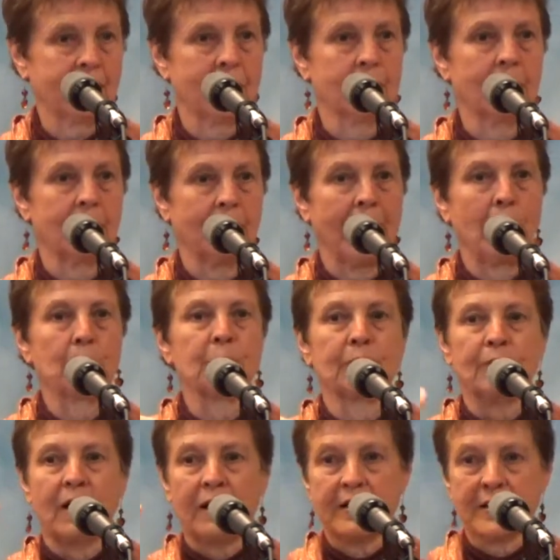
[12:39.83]
It
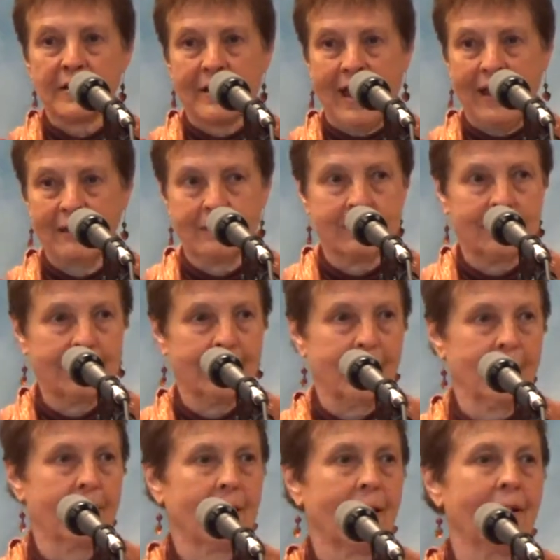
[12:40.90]
amplifies that
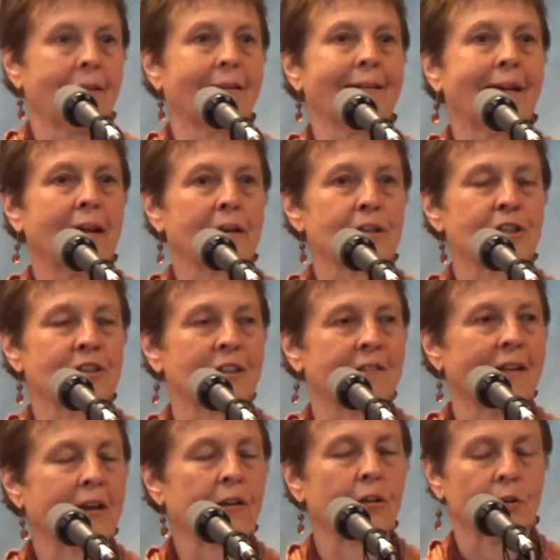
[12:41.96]
action and
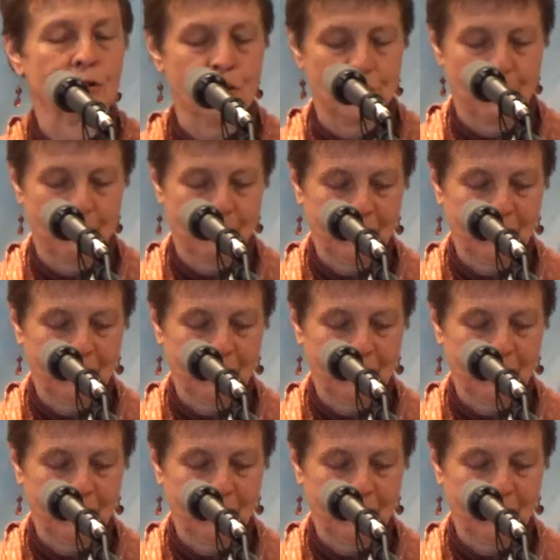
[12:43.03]
that culture.